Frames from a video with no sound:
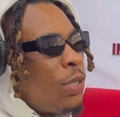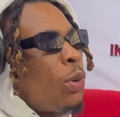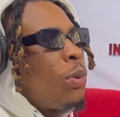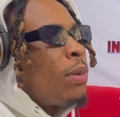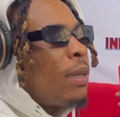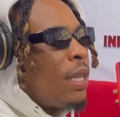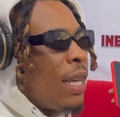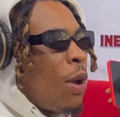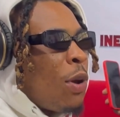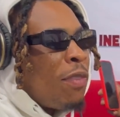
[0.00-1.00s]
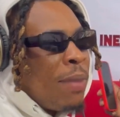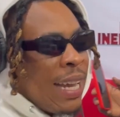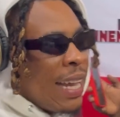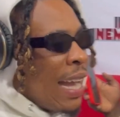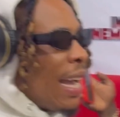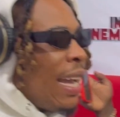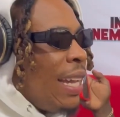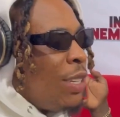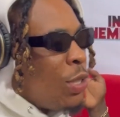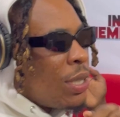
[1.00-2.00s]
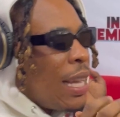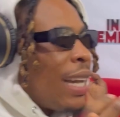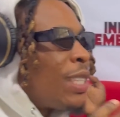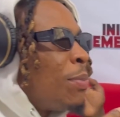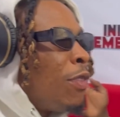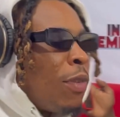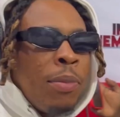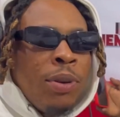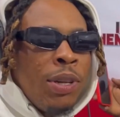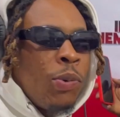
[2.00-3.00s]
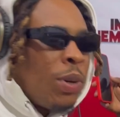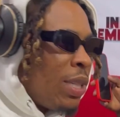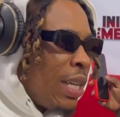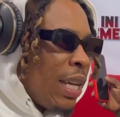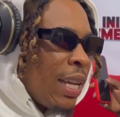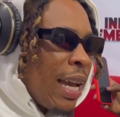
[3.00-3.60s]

So again, one of my guy, he just asked me for money one day,